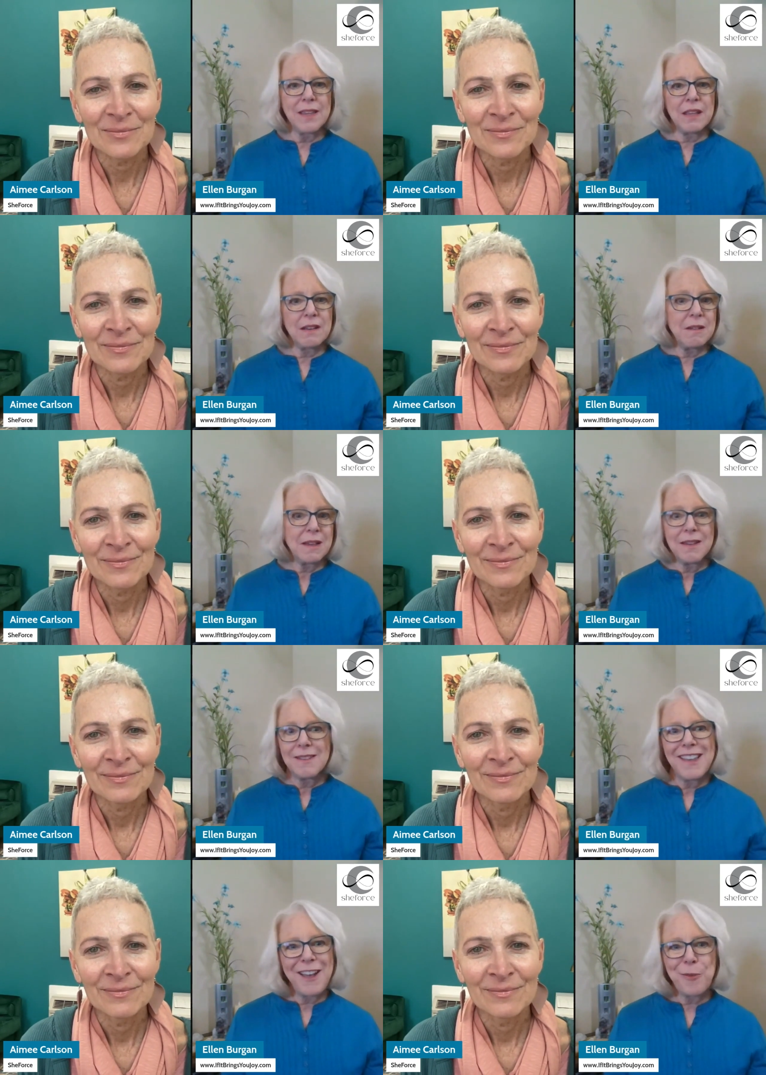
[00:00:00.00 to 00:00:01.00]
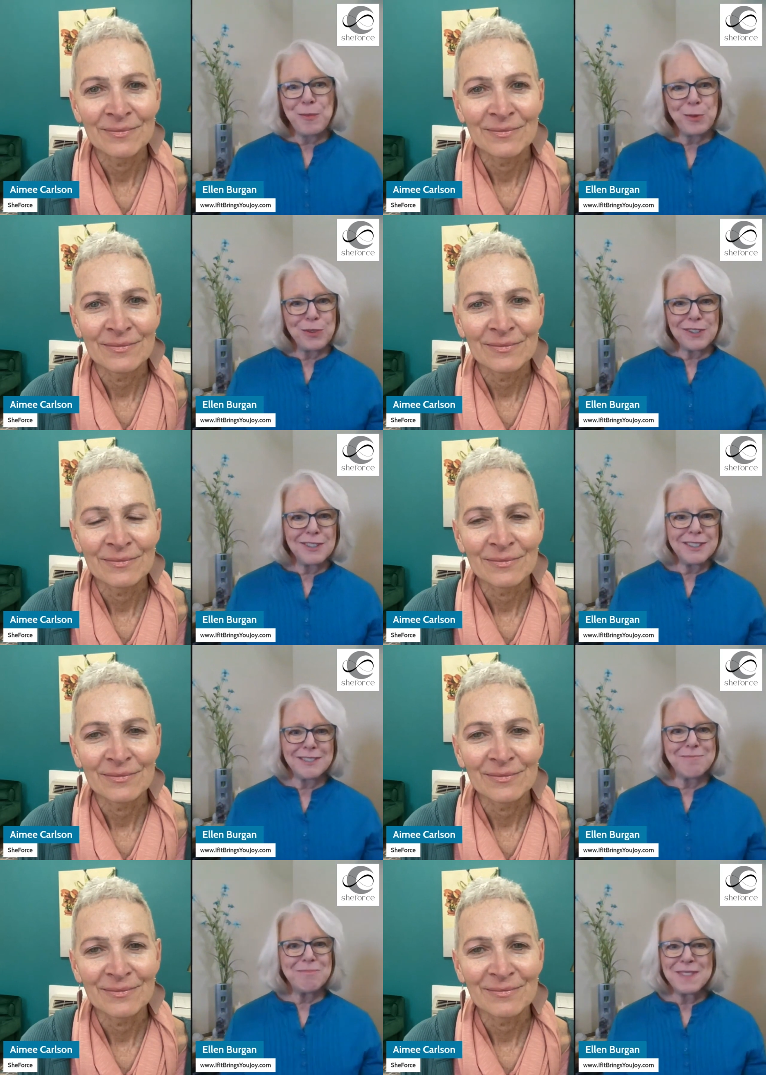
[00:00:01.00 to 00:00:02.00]
Speaker 1: can help the world
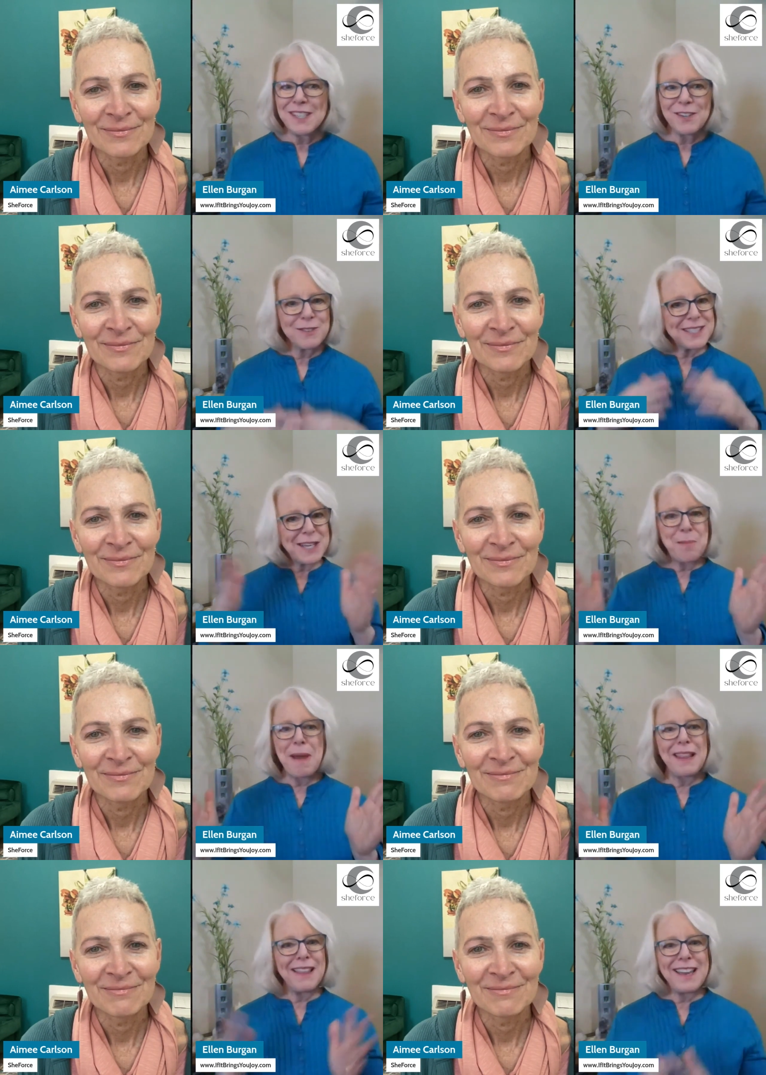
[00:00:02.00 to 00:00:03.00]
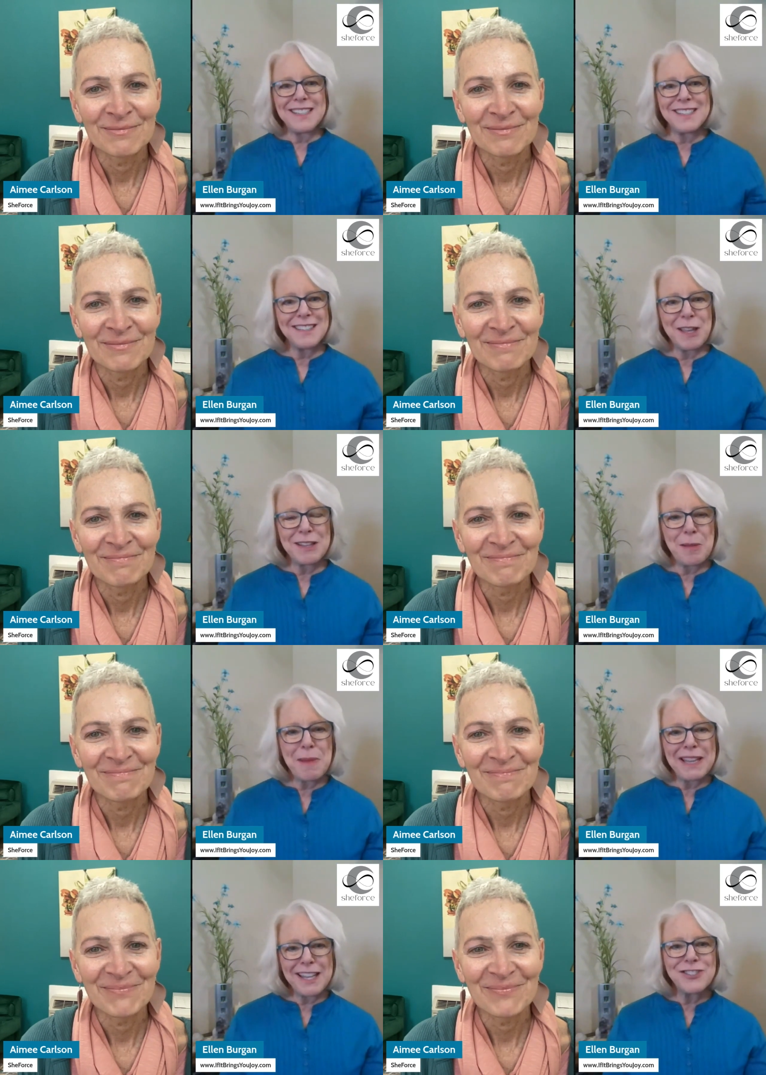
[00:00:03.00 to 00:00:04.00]
and you know send my light let, let
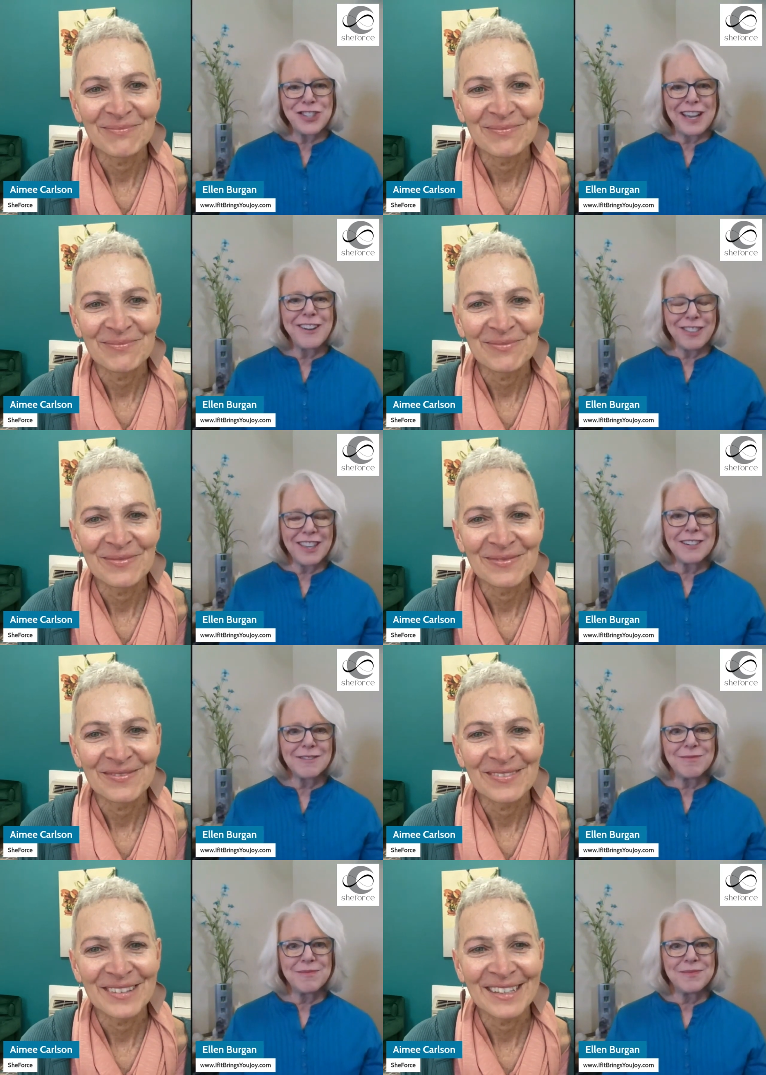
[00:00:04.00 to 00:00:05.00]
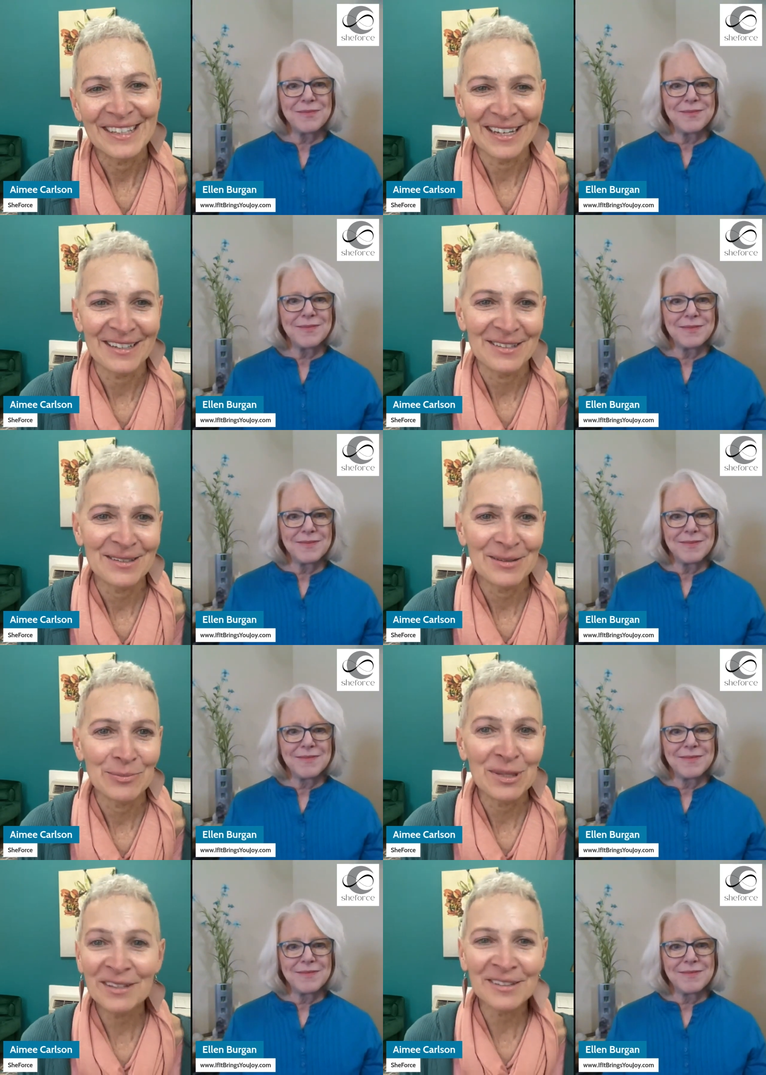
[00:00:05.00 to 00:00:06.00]
my light shine out there yes
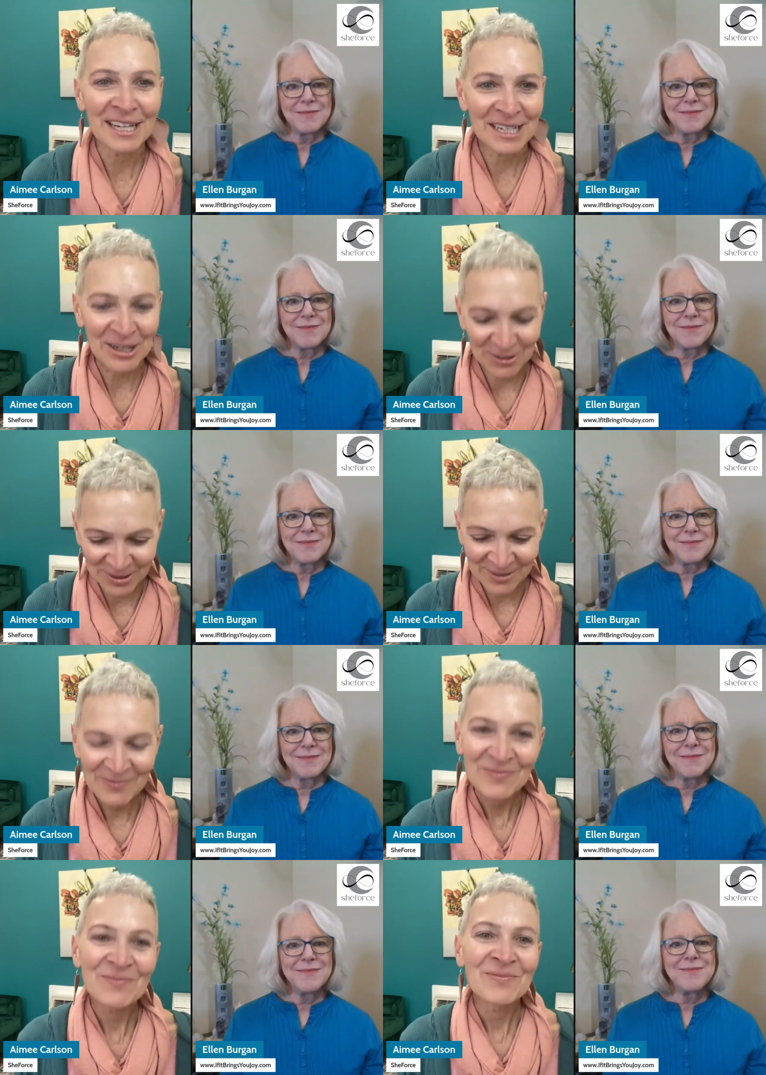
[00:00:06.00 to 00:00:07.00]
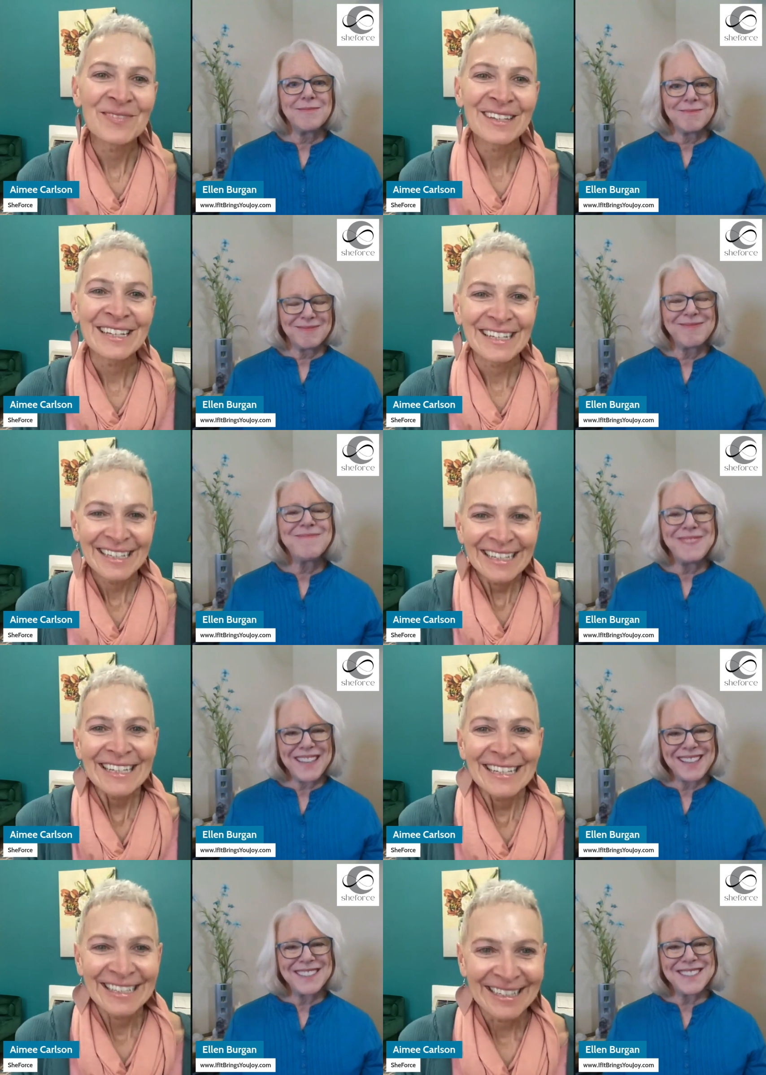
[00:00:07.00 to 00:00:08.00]
Speaker 2: be the lighthouse
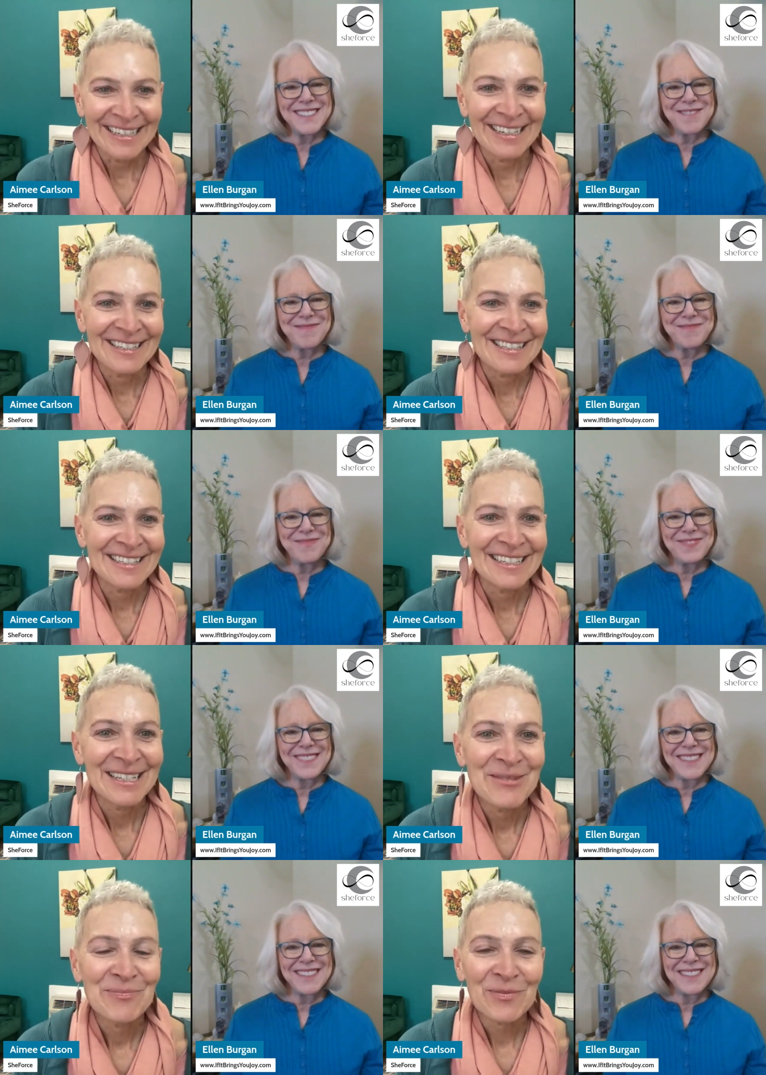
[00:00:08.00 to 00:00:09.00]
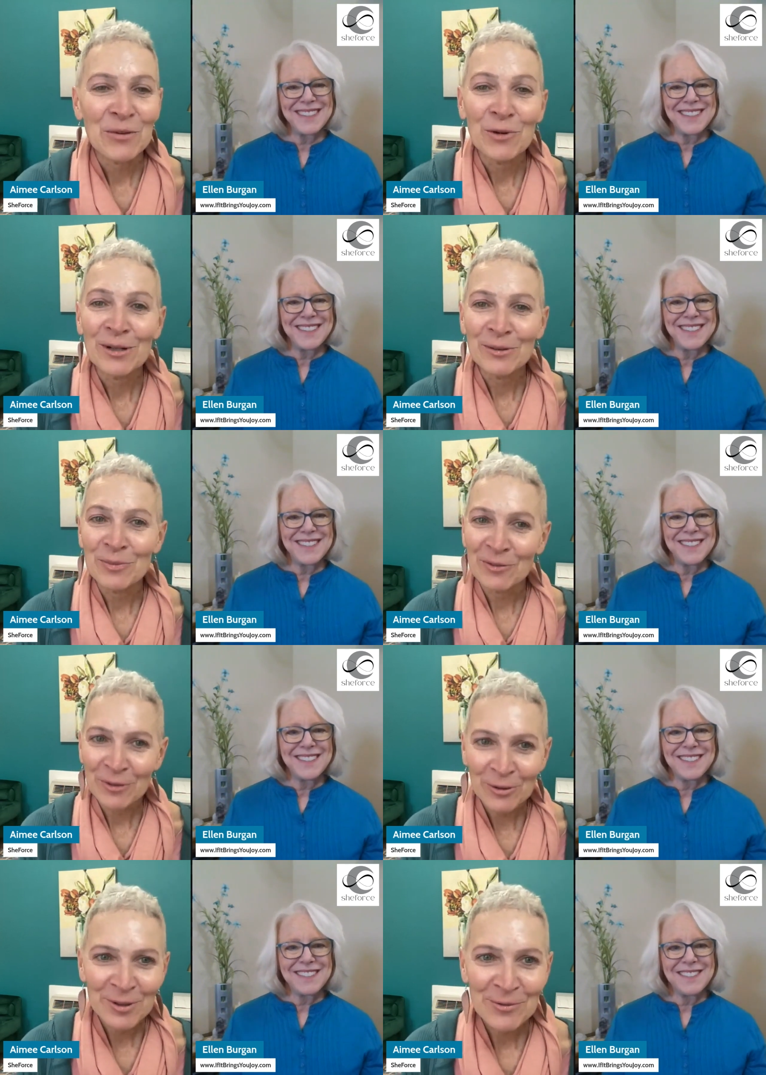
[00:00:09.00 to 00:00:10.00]
Yes. Well,
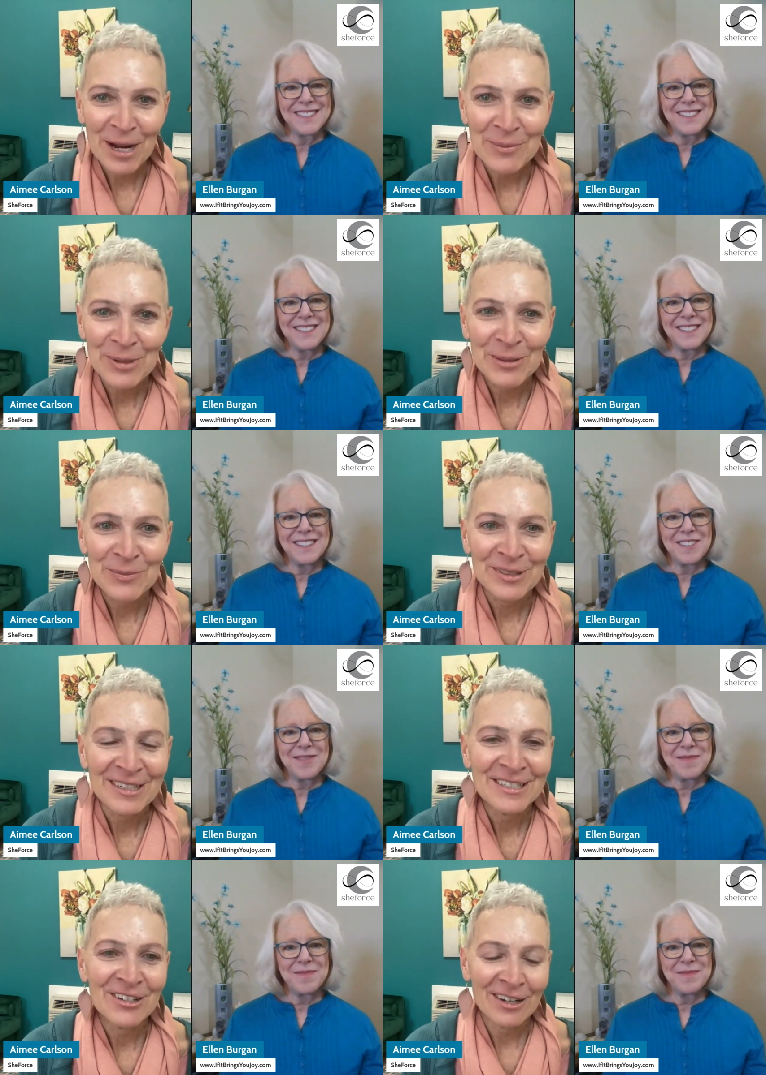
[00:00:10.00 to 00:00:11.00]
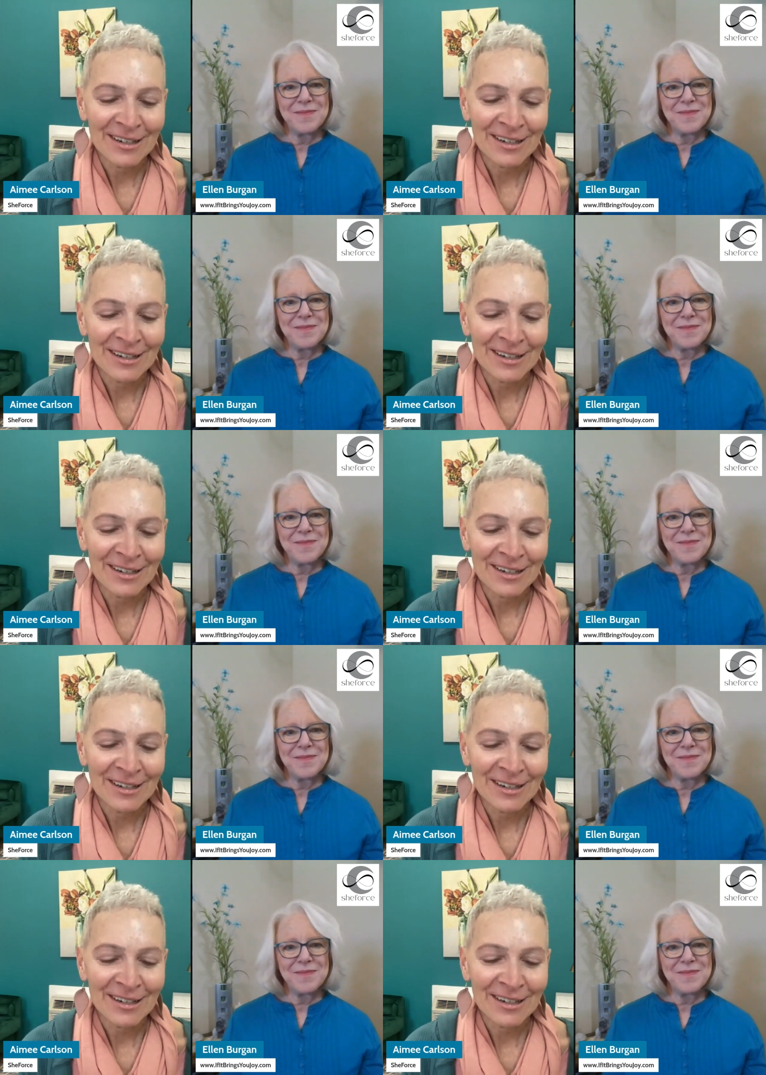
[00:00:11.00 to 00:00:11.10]
before we wrap up, is there